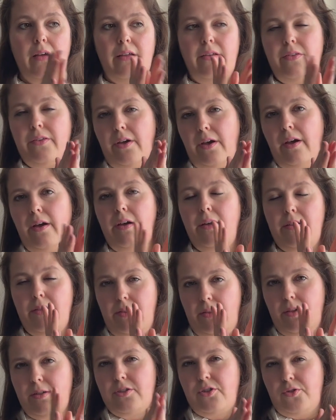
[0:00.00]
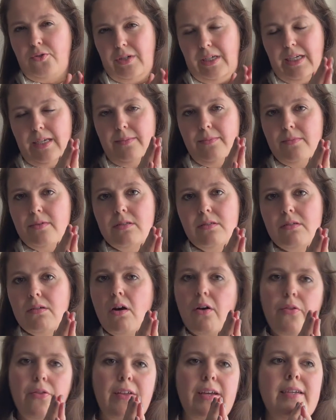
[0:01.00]
the dream
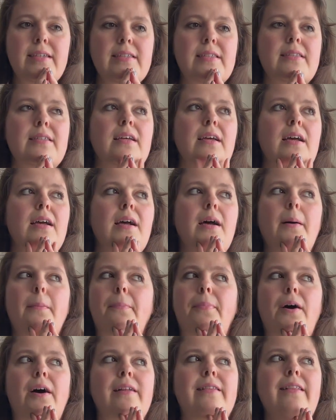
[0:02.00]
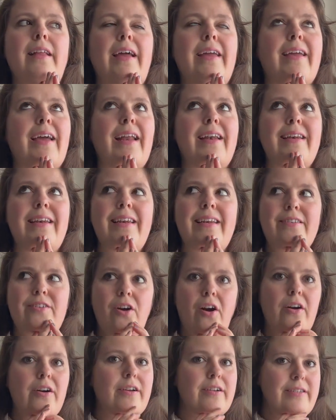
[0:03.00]
on this. But like a
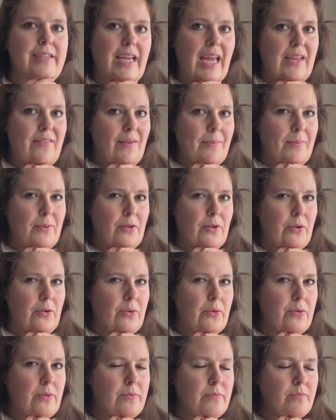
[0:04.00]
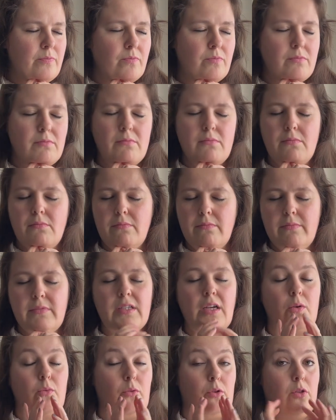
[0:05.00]
dark navy blue
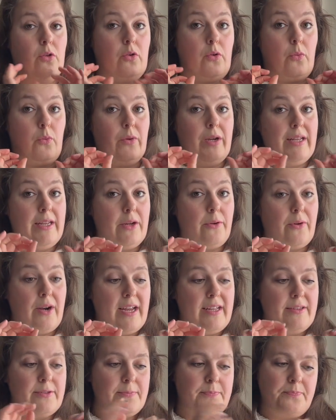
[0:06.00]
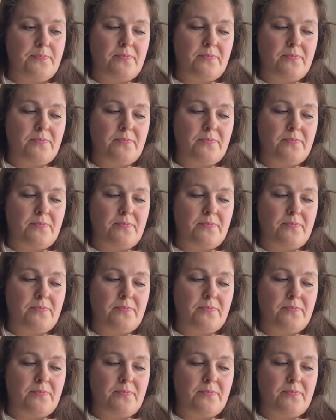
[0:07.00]
would look really great.